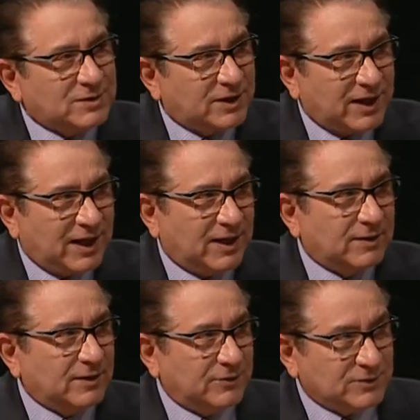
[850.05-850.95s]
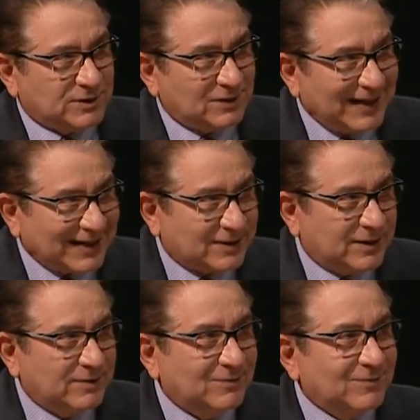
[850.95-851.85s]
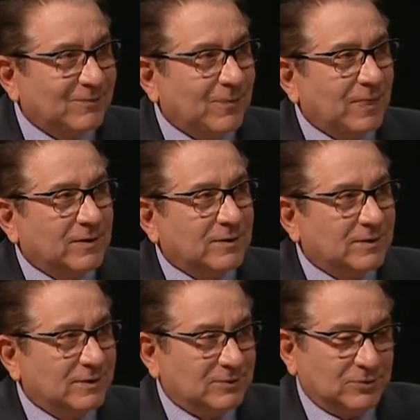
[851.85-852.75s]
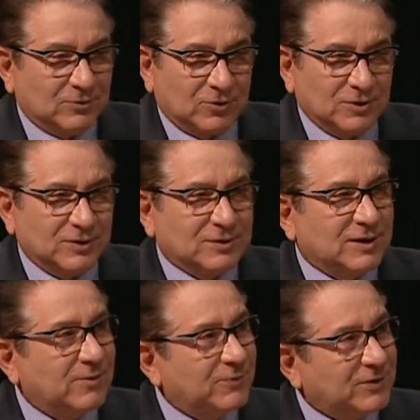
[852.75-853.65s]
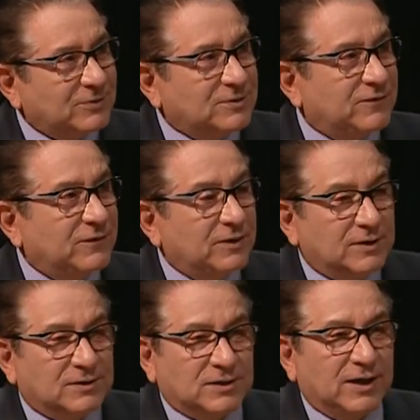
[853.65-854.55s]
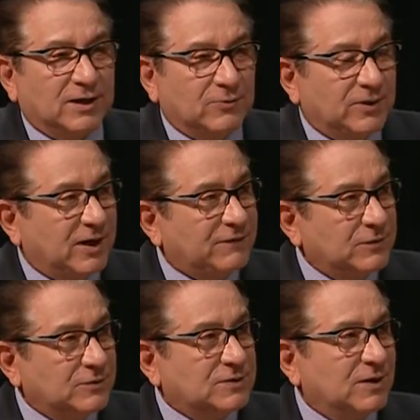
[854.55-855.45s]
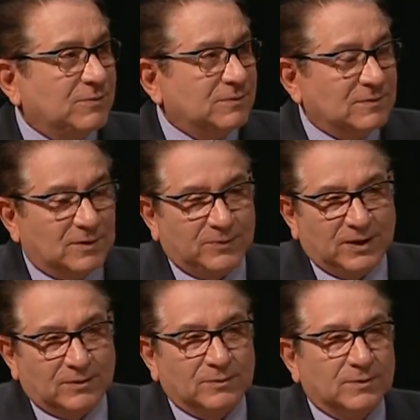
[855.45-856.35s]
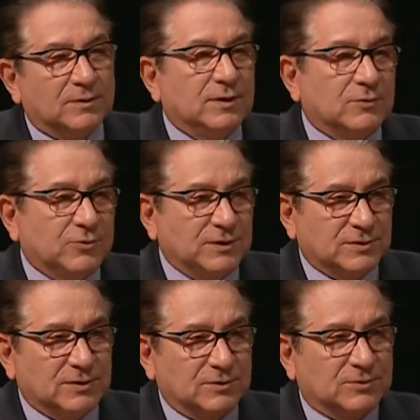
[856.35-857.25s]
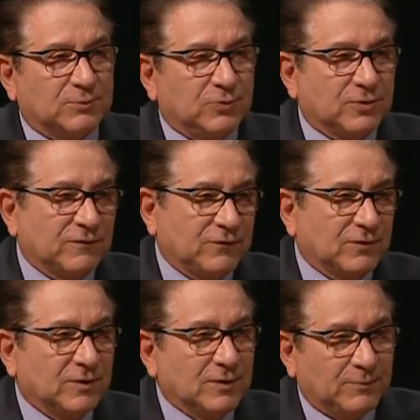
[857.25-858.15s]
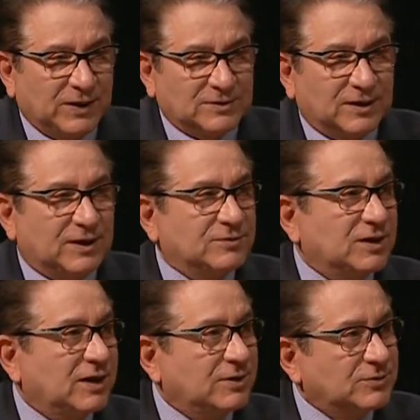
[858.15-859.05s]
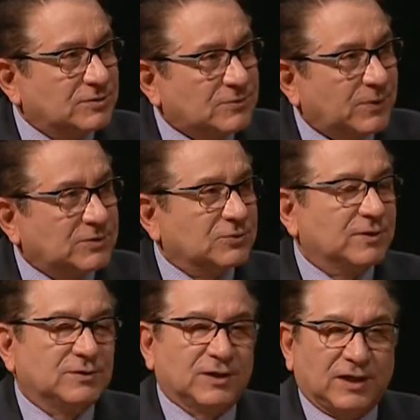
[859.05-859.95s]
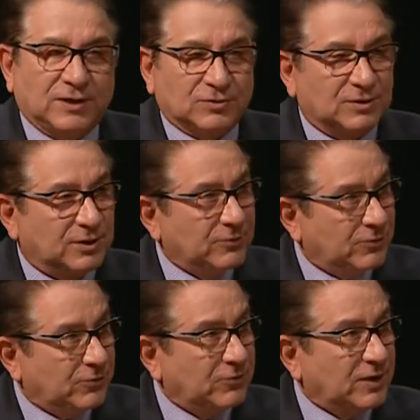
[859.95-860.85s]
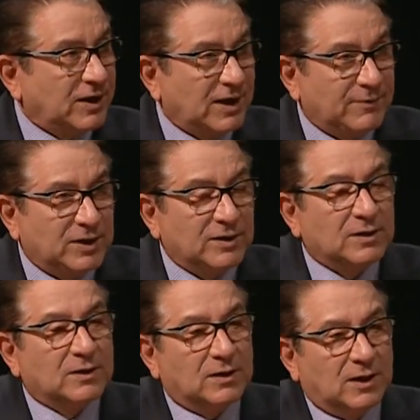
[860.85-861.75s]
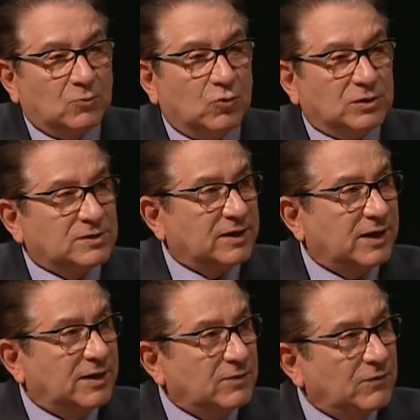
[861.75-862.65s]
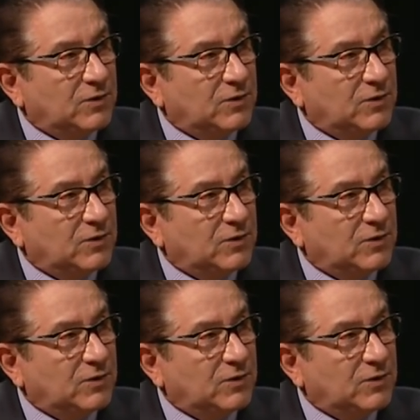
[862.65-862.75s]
again, he was elected to a large extent because of his saying we have to do something about increasing support for basic education, special education. He went through the gamut. And once again, the